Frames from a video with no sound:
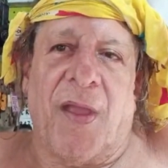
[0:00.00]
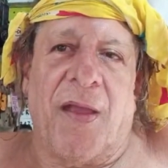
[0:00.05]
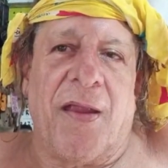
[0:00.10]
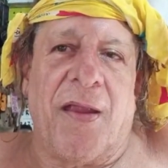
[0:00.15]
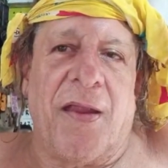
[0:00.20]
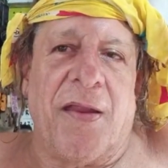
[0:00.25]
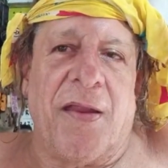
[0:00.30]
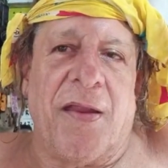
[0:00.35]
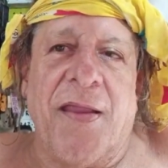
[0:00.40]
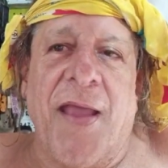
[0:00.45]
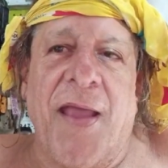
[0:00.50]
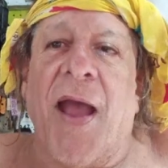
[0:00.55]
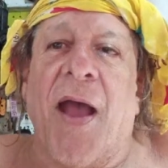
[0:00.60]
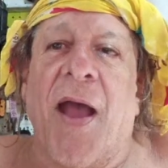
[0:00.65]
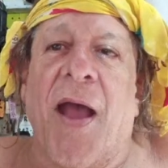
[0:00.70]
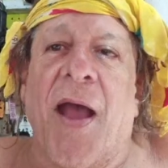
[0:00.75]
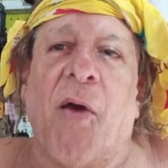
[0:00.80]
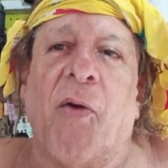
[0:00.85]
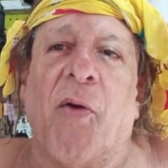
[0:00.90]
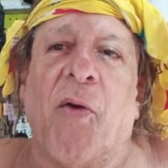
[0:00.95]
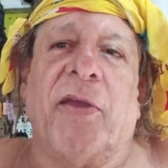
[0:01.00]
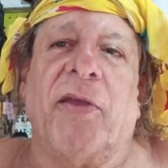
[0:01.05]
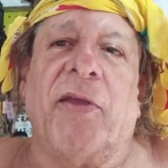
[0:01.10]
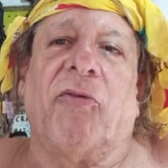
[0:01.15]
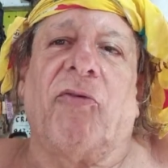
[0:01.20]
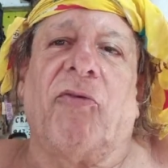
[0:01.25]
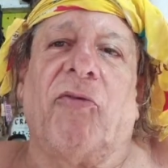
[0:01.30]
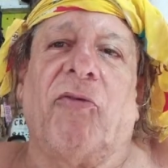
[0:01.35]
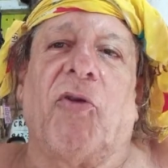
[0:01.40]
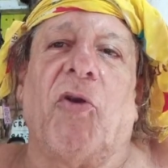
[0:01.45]
now
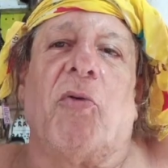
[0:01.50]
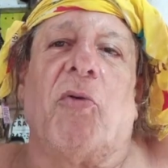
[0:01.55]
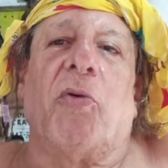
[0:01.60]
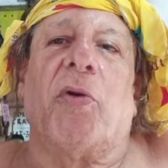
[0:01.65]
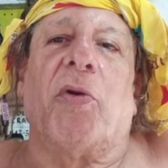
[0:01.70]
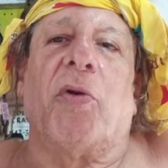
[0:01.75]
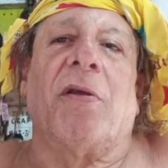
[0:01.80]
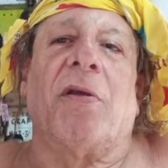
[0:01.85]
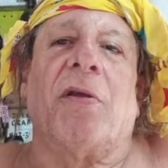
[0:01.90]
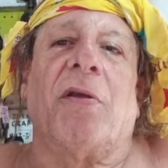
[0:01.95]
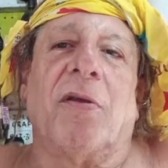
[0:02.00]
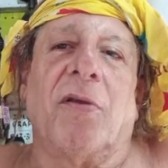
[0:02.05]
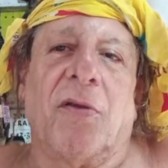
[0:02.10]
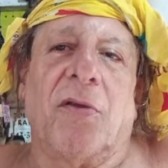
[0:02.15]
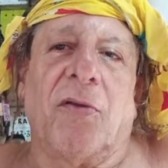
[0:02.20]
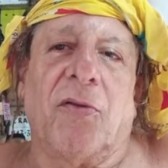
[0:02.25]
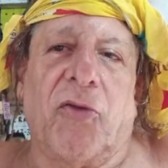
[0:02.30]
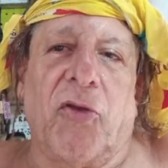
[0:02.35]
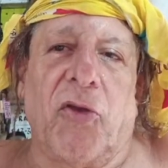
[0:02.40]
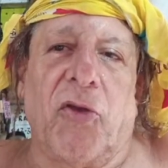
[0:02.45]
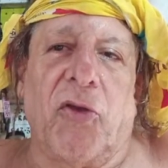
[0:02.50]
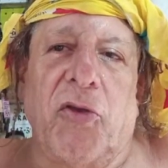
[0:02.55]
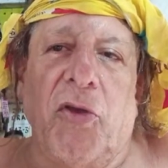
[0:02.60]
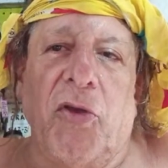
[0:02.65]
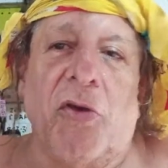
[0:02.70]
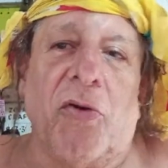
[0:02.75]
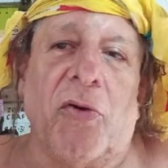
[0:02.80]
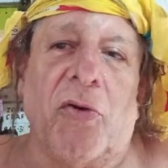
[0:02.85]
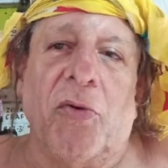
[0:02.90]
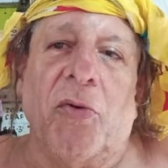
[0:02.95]
he's doing to
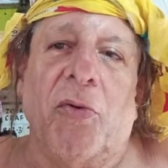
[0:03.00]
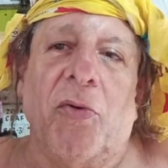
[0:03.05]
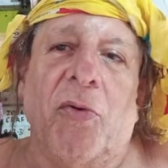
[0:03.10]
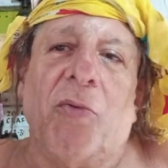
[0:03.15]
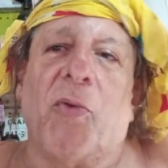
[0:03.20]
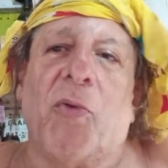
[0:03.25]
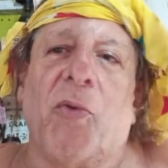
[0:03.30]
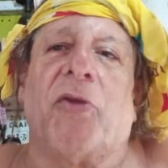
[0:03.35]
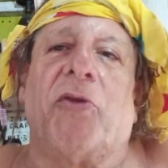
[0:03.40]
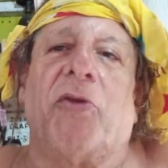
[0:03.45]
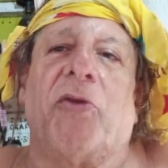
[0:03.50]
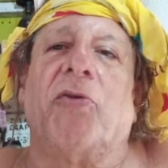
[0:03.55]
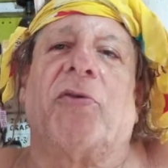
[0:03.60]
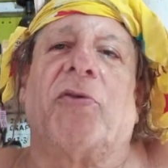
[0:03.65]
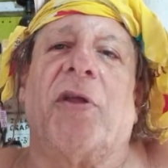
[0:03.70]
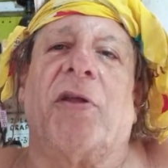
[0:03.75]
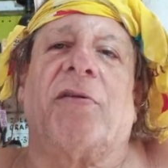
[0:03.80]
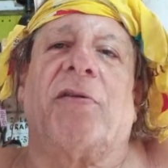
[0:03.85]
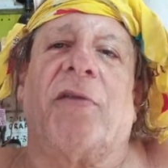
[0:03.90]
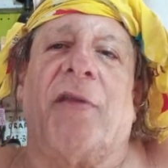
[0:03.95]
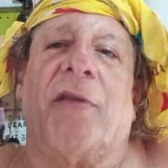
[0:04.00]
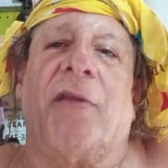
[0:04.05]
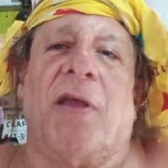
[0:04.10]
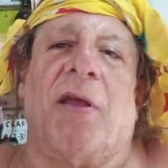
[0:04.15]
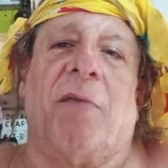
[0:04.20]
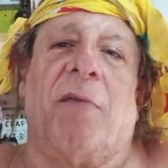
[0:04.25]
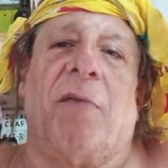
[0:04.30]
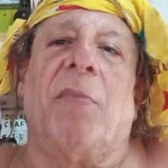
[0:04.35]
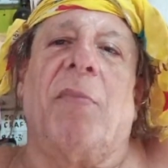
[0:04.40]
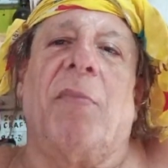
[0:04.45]
you what you did to
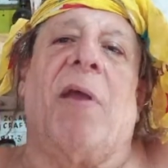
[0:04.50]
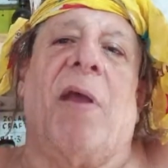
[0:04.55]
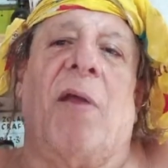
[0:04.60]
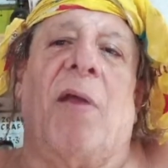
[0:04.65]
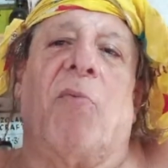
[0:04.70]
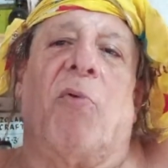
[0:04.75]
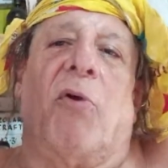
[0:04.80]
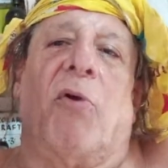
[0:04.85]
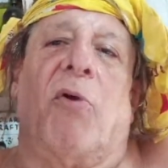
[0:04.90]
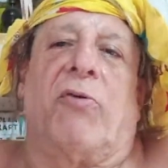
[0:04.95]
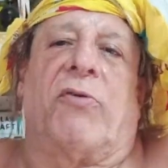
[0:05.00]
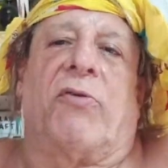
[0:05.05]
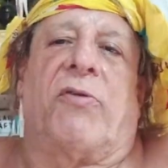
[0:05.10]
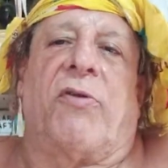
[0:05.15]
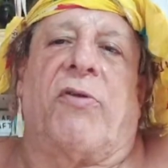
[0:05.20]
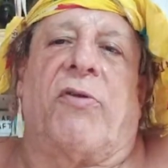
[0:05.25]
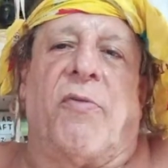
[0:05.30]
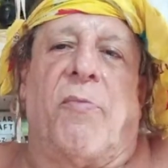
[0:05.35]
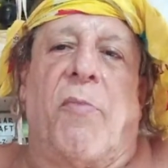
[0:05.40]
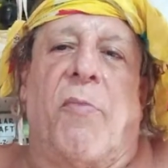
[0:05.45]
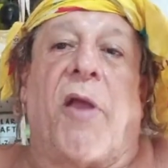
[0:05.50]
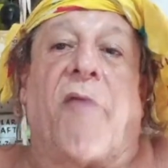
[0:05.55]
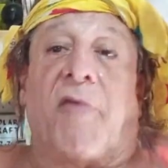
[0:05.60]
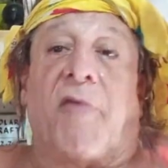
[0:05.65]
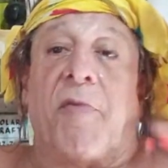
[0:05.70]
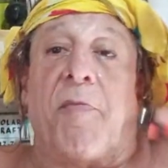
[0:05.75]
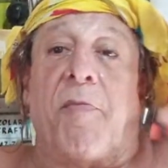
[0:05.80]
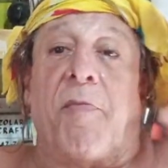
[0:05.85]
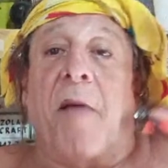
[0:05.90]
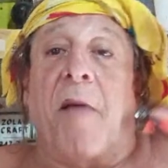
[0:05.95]
him and what you did to me.
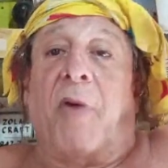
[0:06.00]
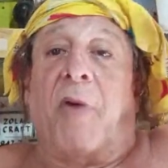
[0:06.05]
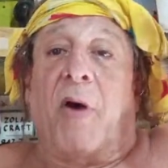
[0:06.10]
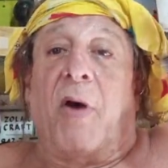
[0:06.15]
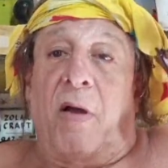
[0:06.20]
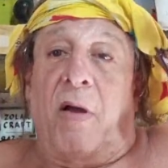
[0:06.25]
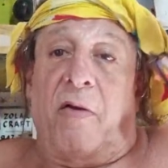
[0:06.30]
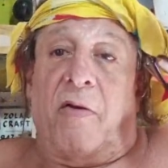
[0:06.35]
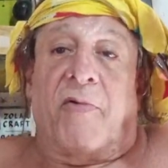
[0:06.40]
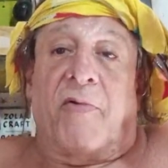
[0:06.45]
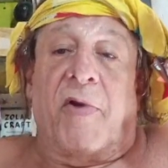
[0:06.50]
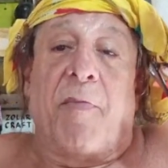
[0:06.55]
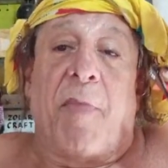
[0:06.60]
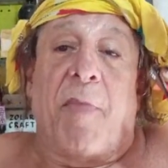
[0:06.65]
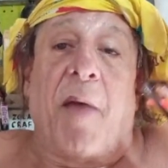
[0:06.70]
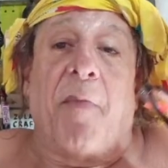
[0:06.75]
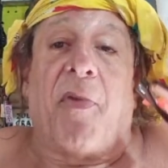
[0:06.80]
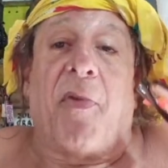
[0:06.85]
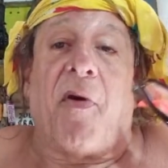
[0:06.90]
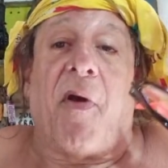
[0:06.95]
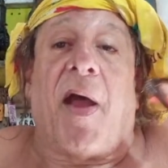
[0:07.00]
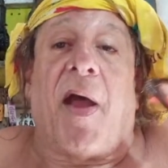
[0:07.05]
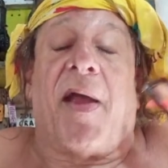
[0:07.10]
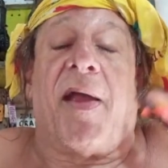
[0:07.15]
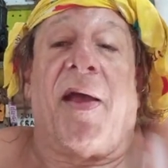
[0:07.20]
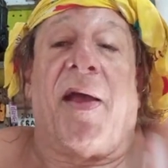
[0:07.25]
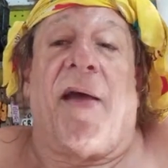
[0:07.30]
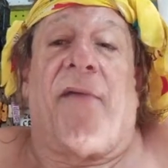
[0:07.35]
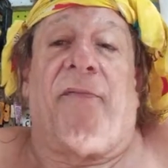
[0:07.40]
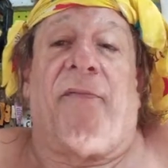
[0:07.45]
Remember, I
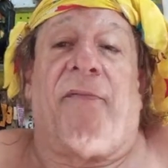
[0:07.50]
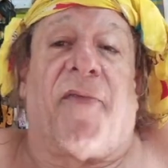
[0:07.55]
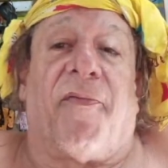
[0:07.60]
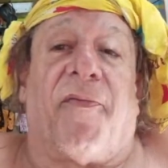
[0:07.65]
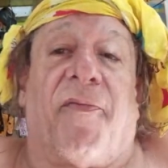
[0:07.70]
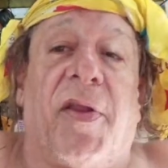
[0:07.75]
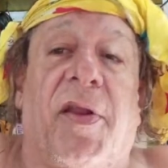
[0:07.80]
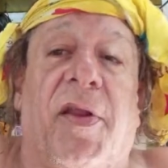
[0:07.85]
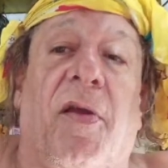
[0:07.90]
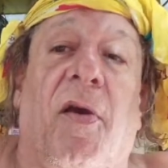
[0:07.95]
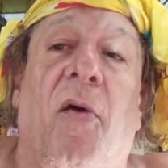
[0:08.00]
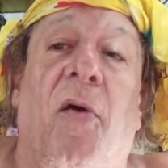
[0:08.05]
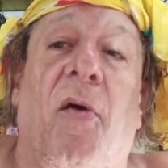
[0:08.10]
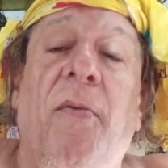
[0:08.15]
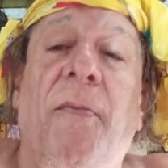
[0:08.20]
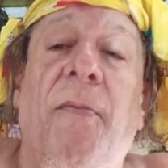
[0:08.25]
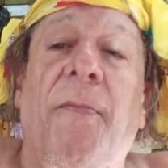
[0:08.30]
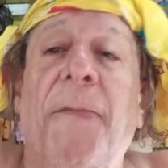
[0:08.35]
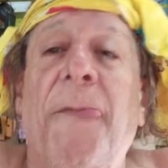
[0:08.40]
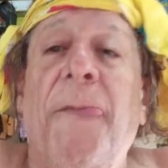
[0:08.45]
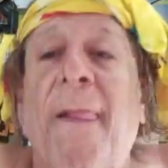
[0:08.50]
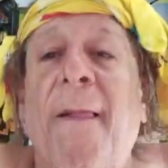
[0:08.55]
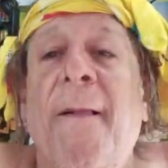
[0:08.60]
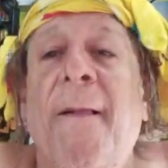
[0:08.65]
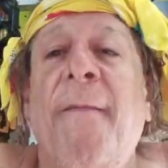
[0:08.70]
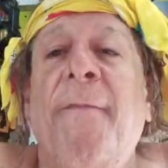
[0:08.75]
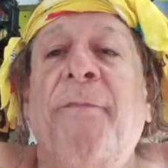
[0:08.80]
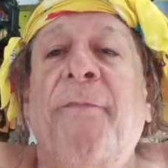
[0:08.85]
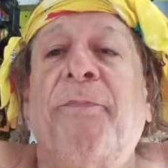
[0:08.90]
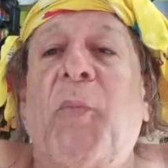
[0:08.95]
have the video
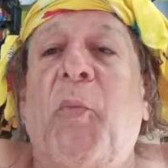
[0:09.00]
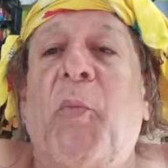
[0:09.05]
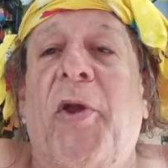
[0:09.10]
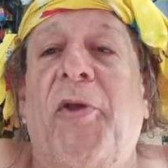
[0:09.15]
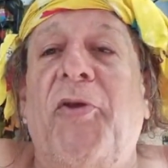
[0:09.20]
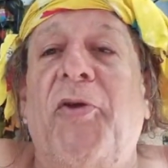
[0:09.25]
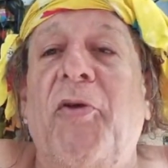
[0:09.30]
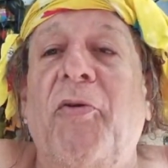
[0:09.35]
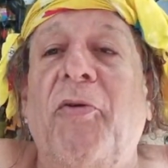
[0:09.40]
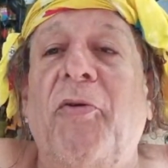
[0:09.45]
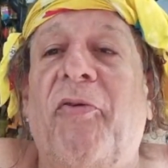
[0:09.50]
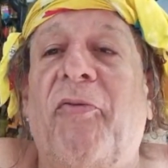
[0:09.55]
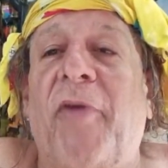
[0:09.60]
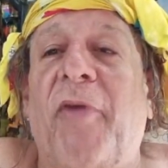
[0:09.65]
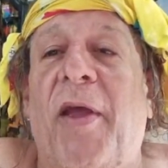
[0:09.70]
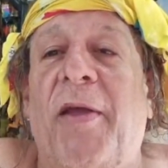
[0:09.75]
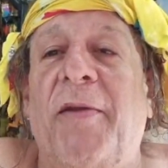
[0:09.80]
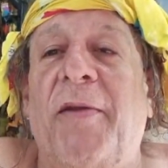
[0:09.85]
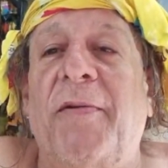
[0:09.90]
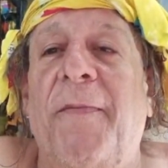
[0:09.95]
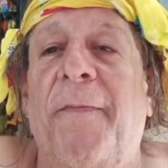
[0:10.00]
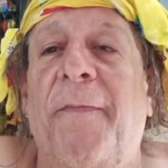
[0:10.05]
where you said,